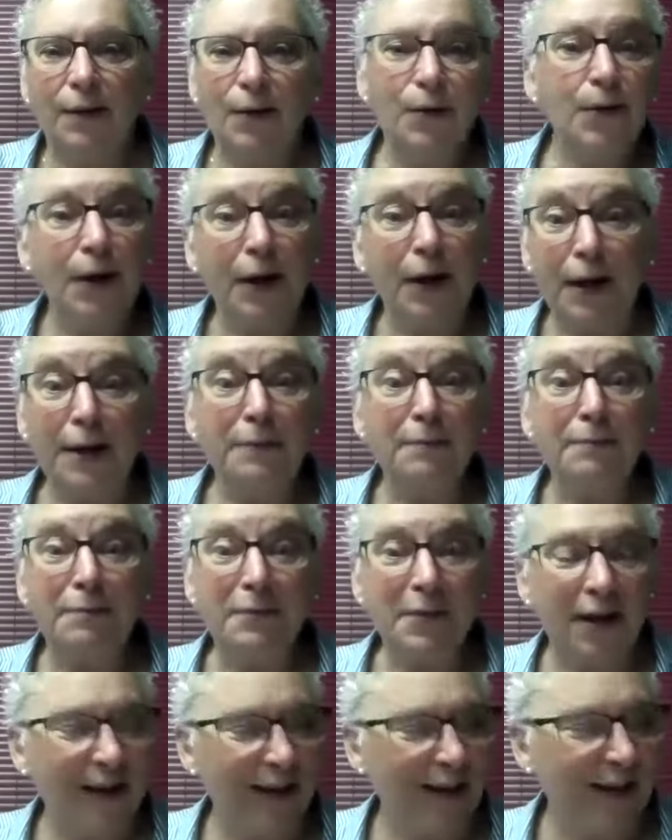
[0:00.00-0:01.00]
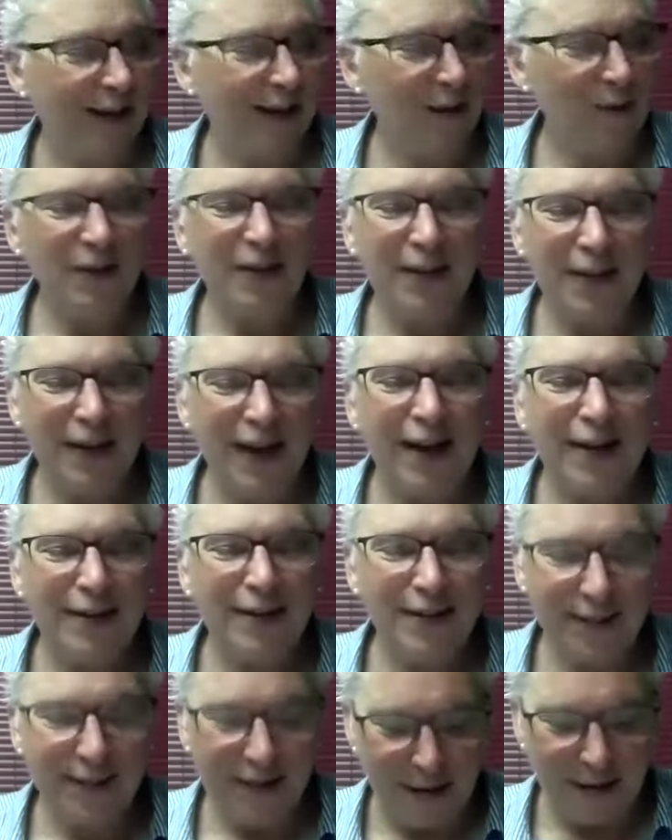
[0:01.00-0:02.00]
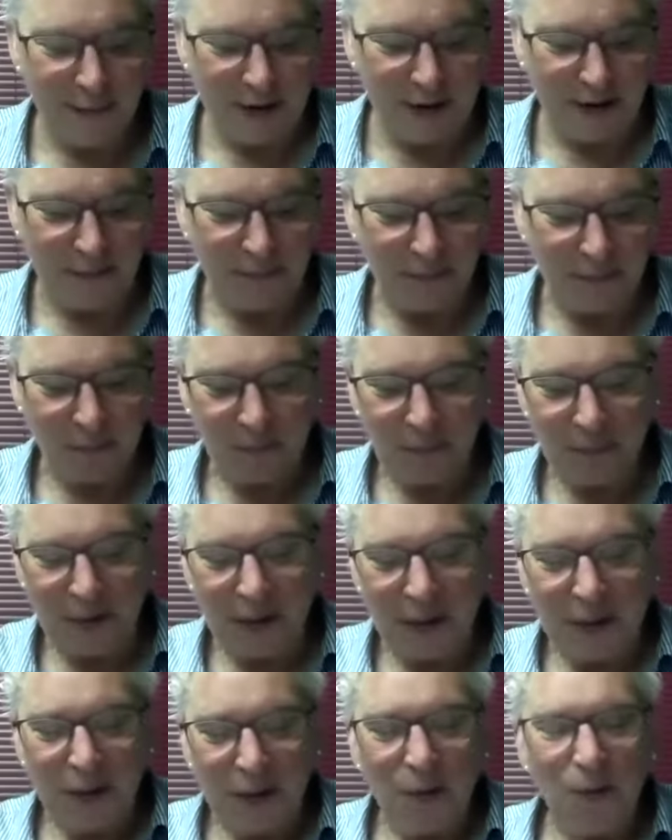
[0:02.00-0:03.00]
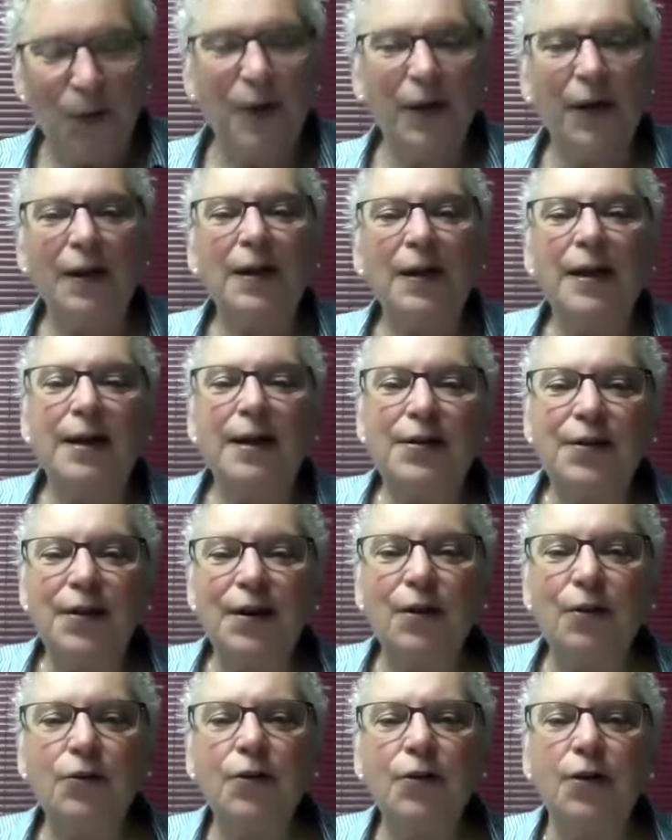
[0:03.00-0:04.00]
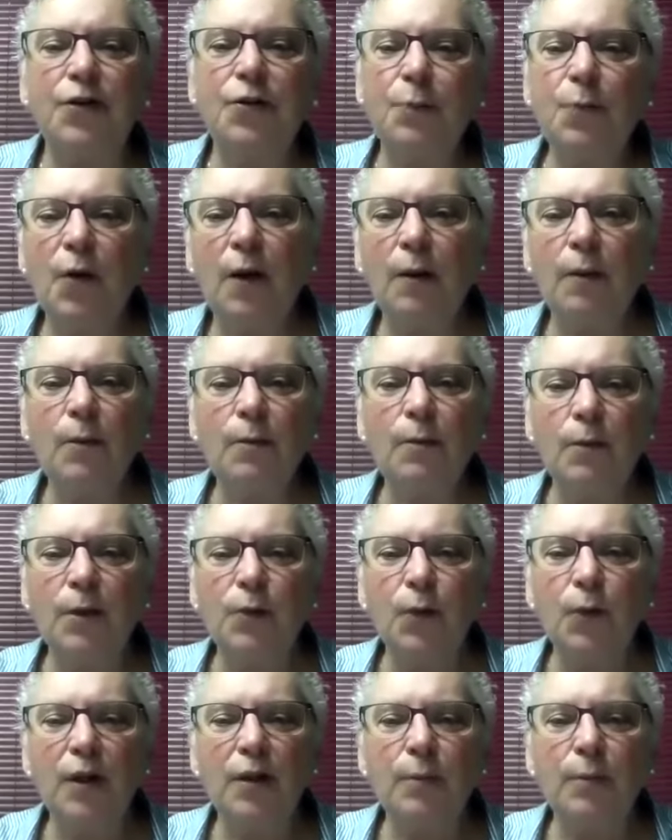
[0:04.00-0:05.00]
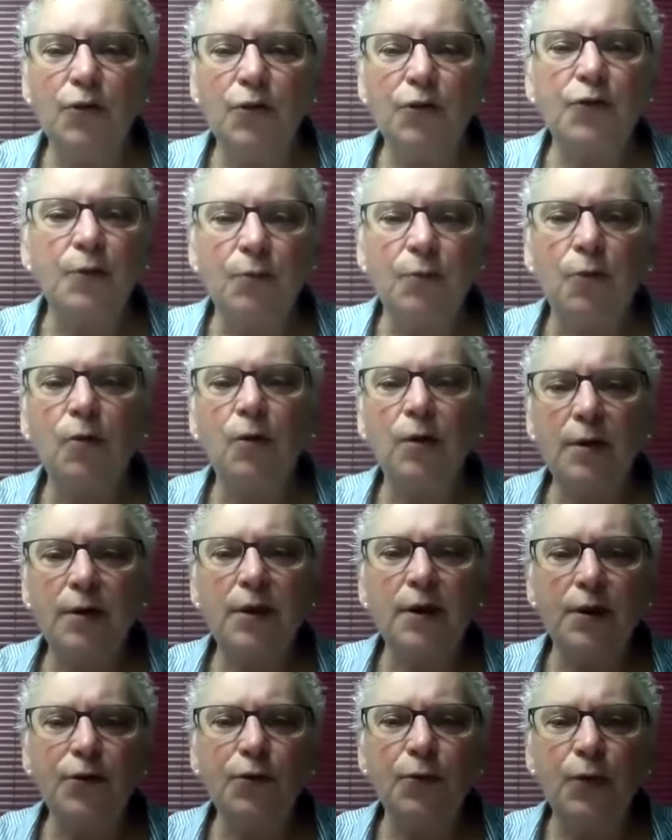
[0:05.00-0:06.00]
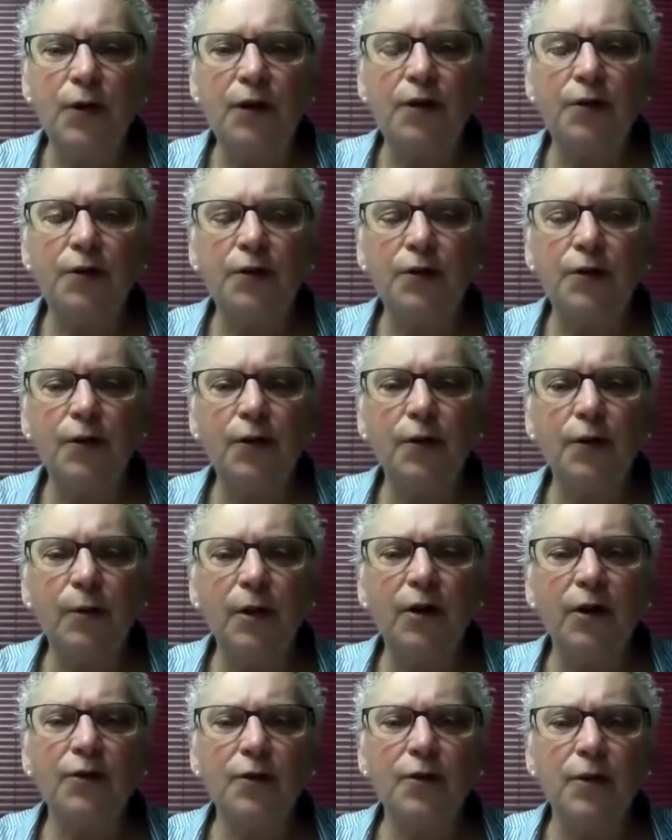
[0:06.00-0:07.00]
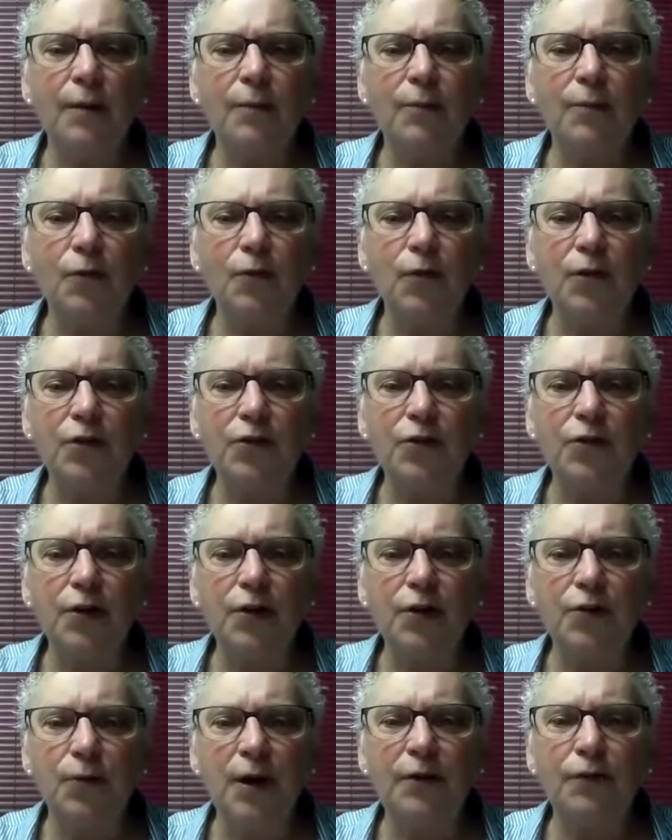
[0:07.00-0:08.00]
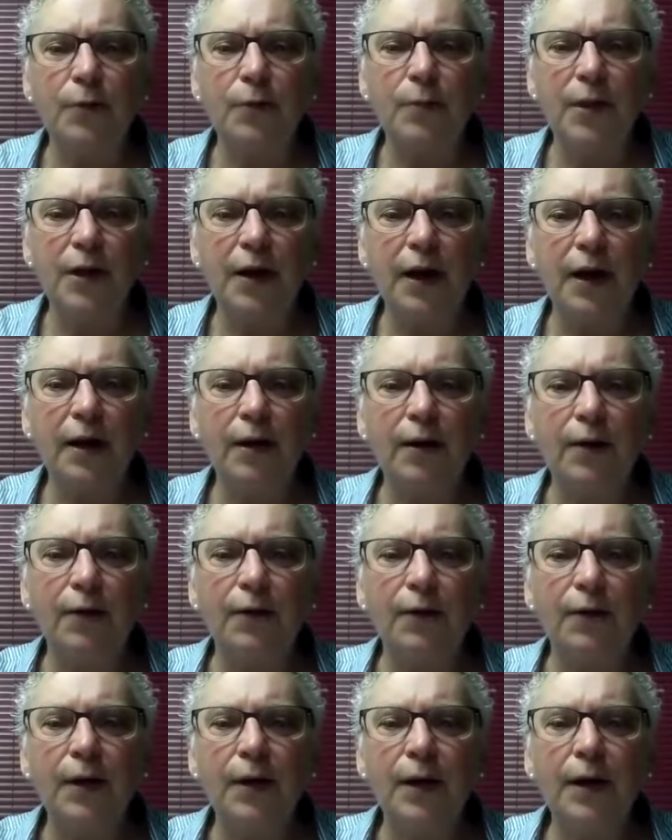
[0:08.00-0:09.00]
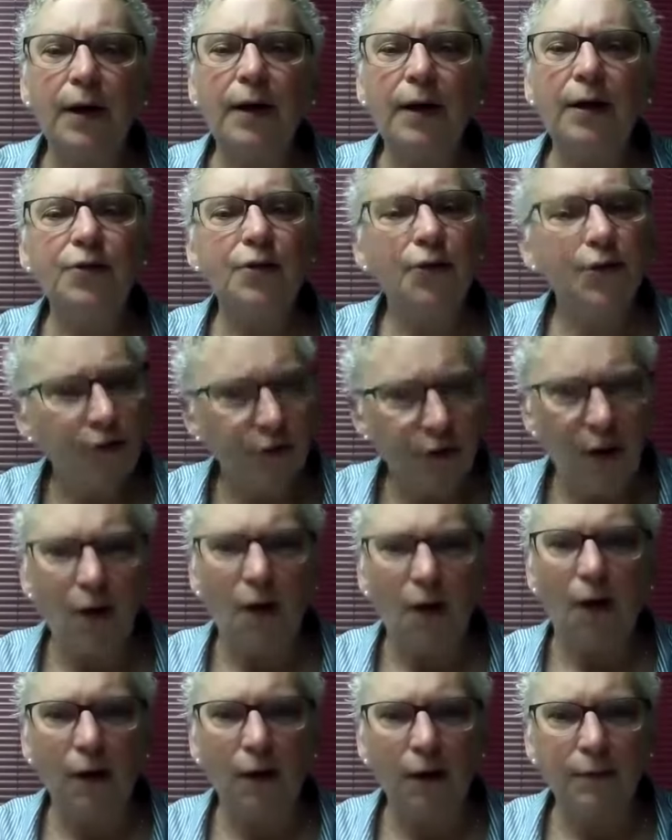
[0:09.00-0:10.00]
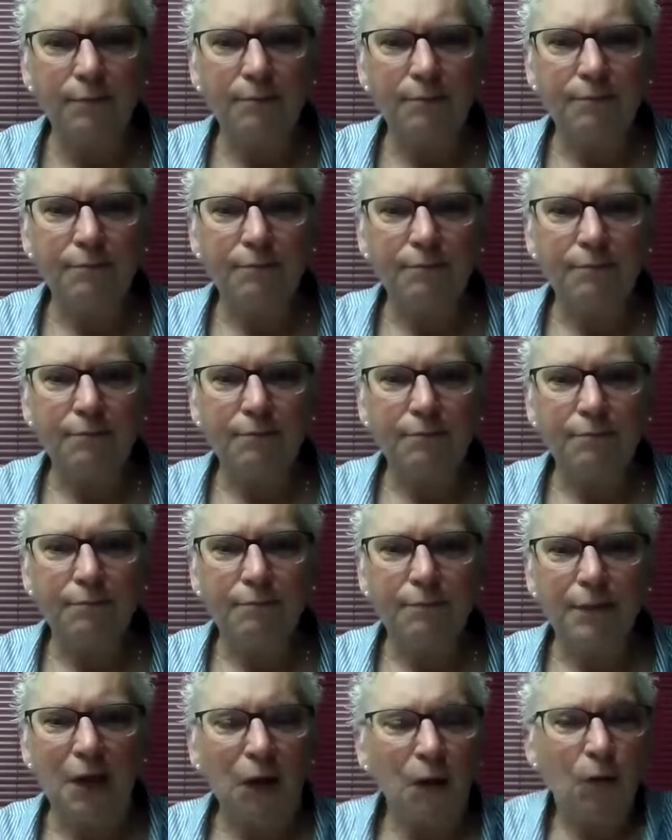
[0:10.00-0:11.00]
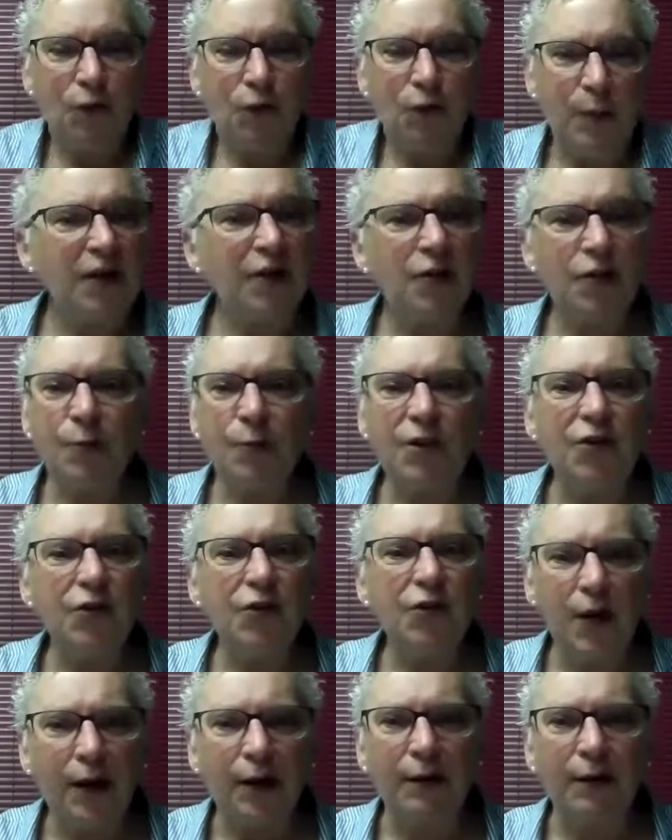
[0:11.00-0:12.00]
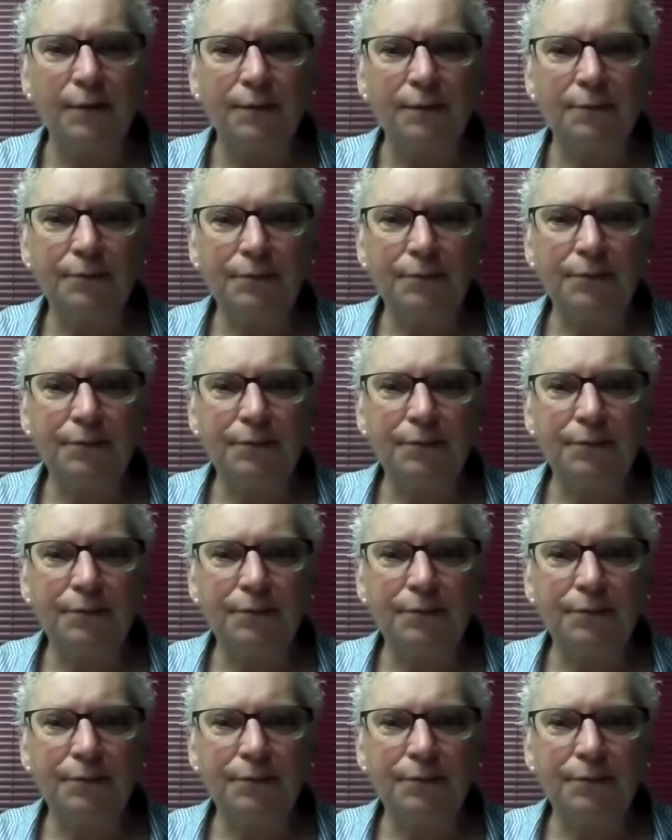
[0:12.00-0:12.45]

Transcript: Okay, what the heck does that mean? Well, it tells us probably one of the most important things we need to know about Psalm 46 right from the get-go. It's a song. It was meant to be sung.